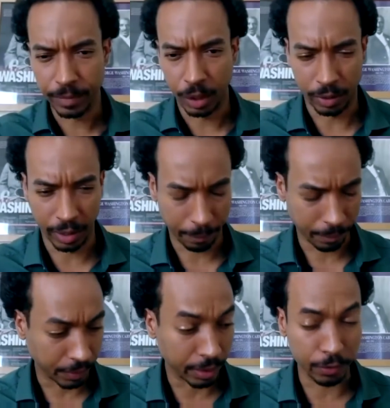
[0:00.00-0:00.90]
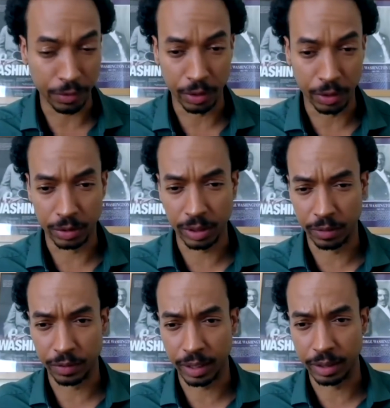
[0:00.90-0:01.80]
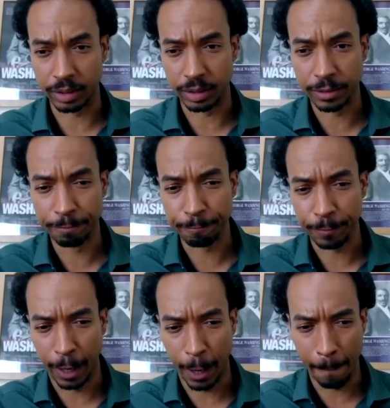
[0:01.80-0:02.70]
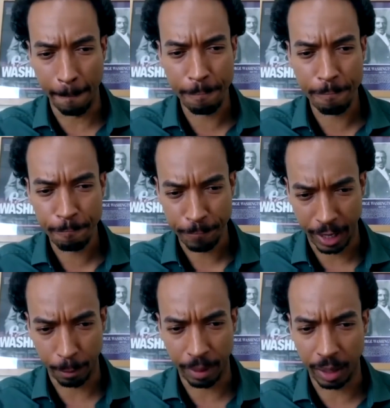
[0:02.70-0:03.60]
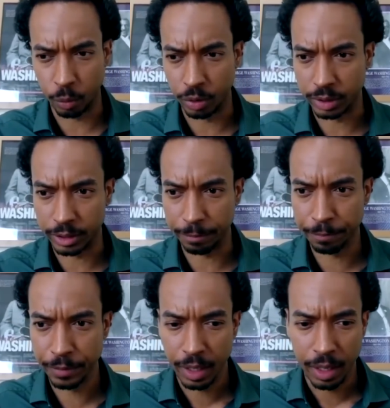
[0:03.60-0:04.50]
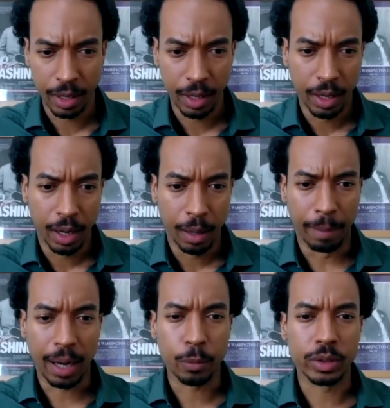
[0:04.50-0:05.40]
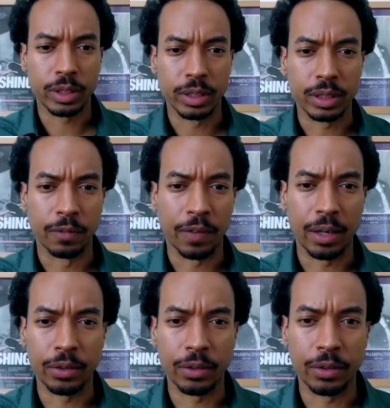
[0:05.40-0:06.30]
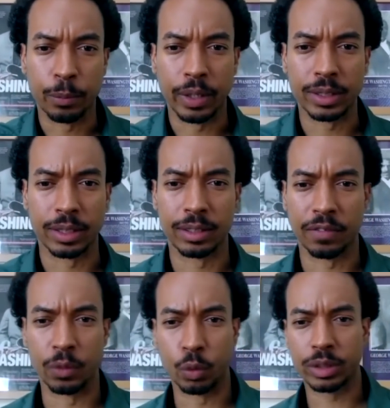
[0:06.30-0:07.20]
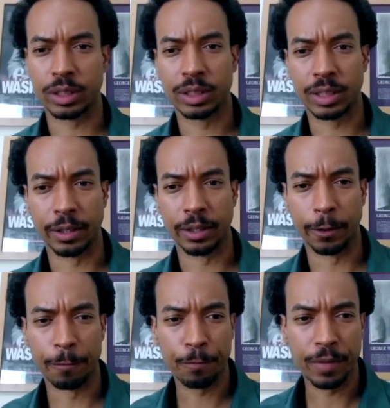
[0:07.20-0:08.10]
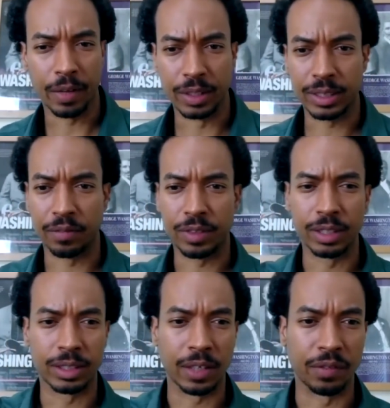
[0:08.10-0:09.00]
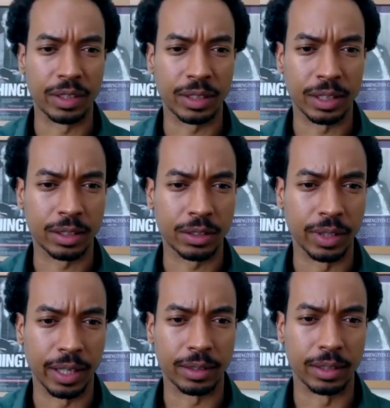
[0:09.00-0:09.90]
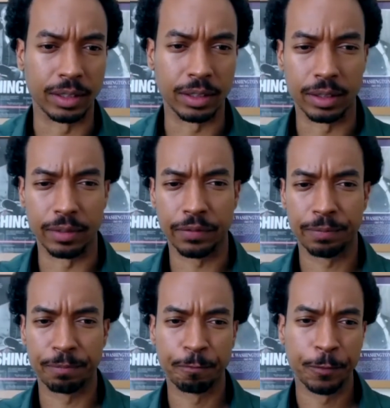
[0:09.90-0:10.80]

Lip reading: Okay, thank you for those clarifications. Now, Bob Woodson. Bob Woodson is the founder and president of the Woodson Center and the 1776 Unites Initiative.